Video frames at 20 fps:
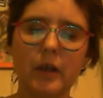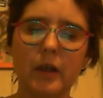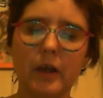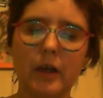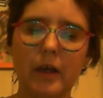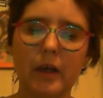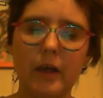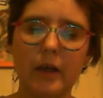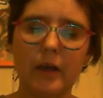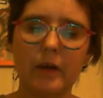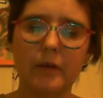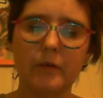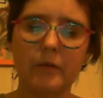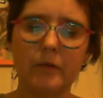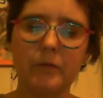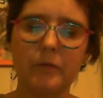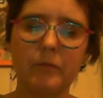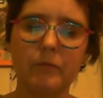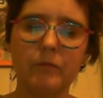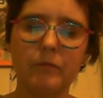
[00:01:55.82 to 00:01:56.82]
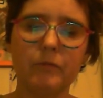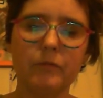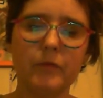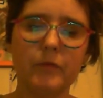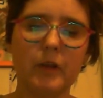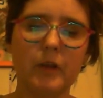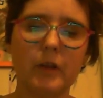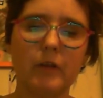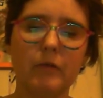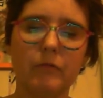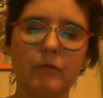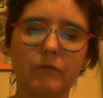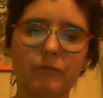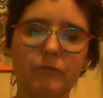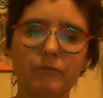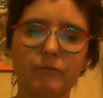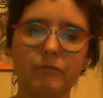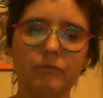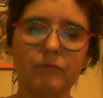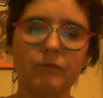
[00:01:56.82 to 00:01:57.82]
you know,
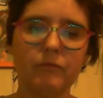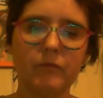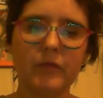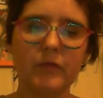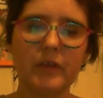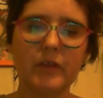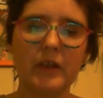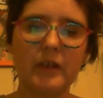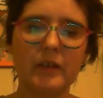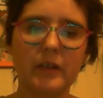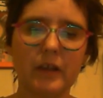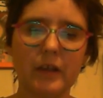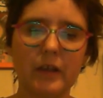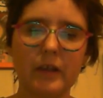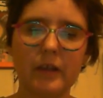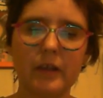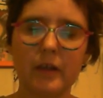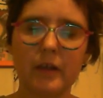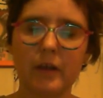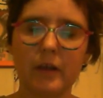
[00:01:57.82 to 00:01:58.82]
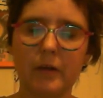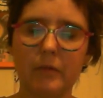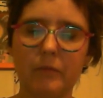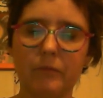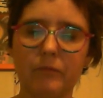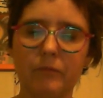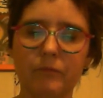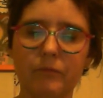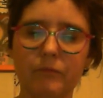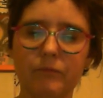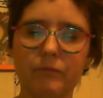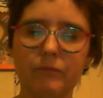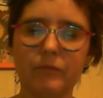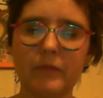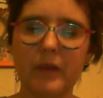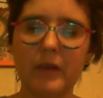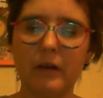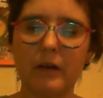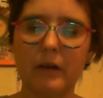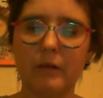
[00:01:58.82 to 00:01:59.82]
things like
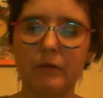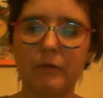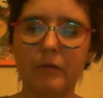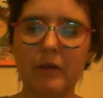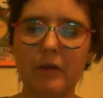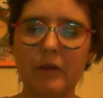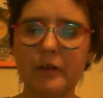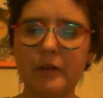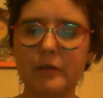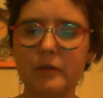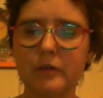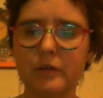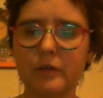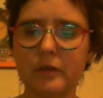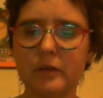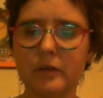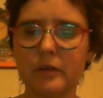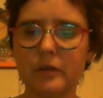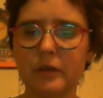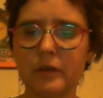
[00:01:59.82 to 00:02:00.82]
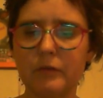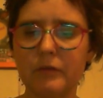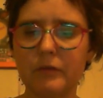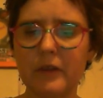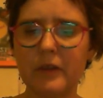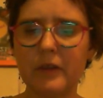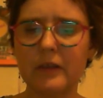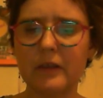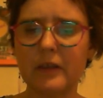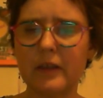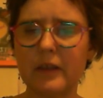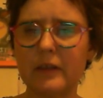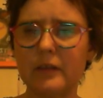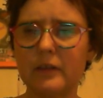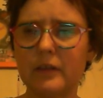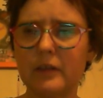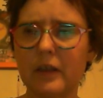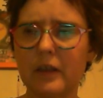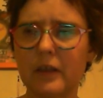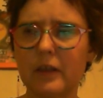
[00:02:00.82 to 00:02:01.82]
HelloFresh and stuff of that
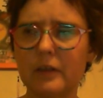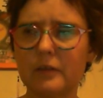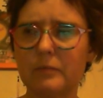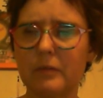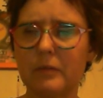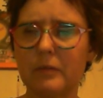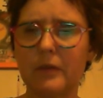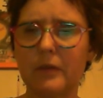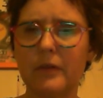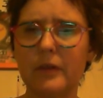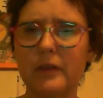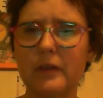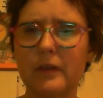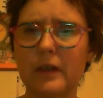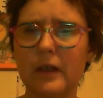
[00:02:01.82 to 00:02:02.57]
nature. Last month didn't